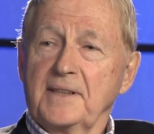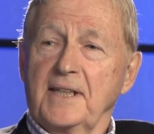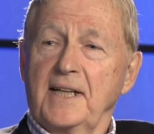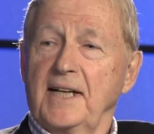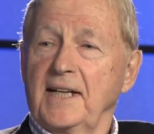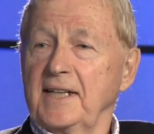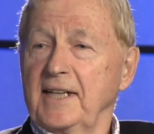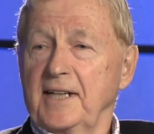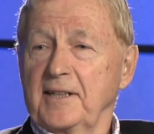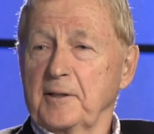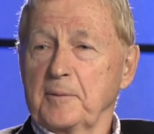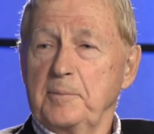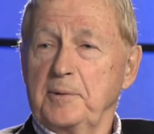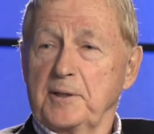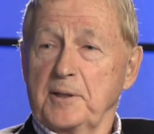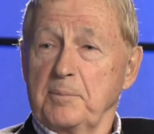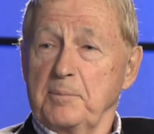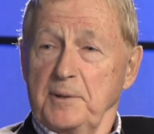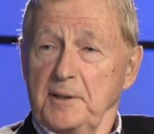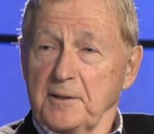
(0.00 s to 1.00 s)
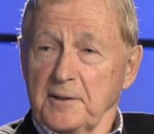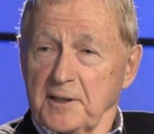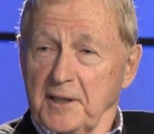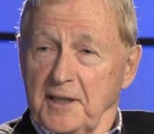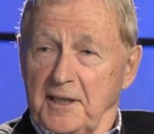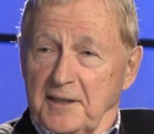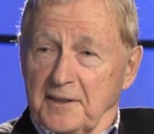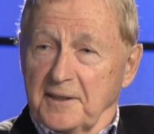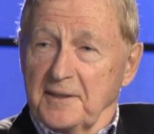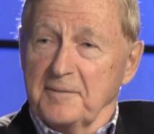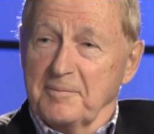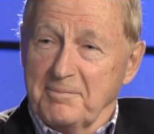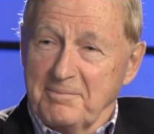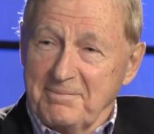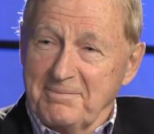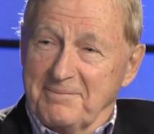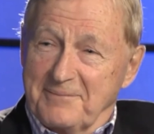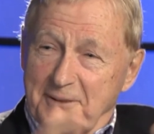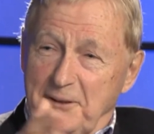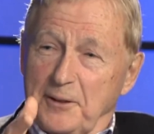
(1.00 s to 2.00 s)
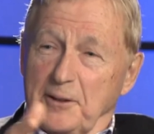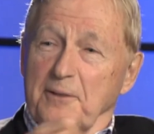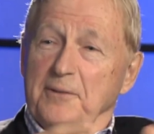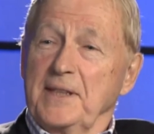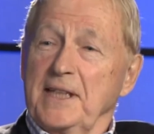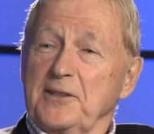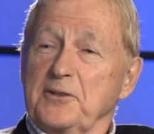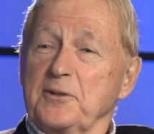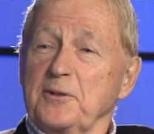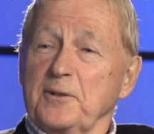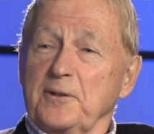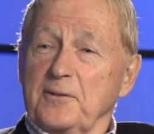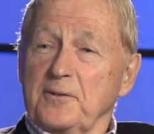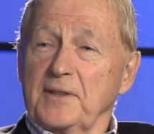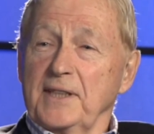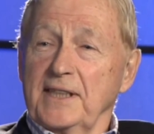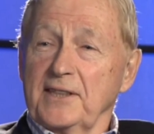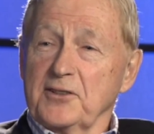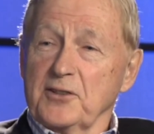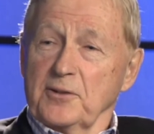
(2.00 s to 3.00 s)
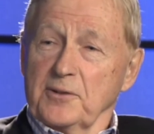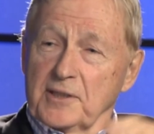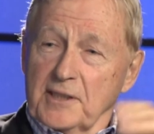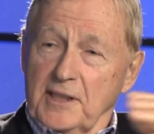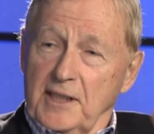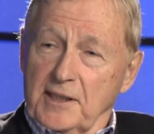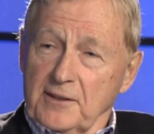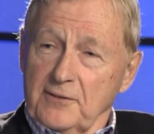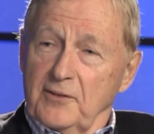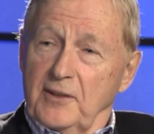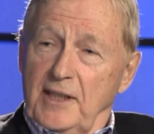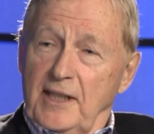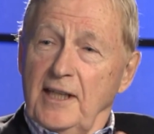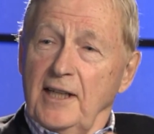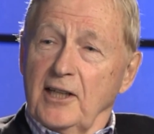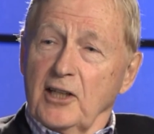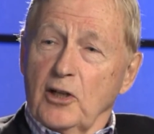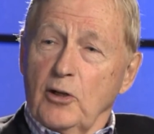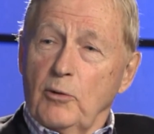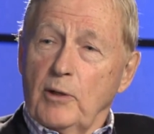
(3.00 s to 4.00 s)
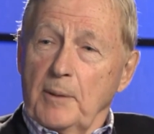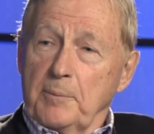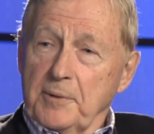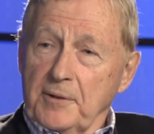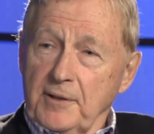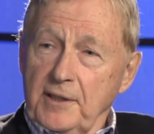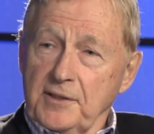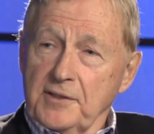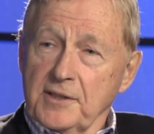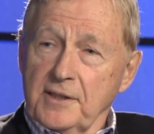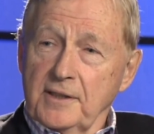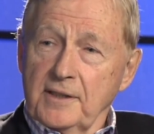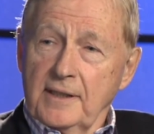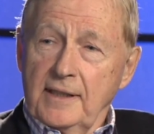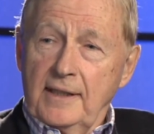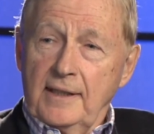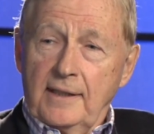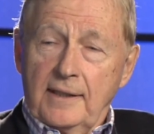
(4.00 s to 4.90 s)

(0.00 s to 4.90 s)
guy how to put a beard on and all of that sort of thing. So there's a lot of cooperation.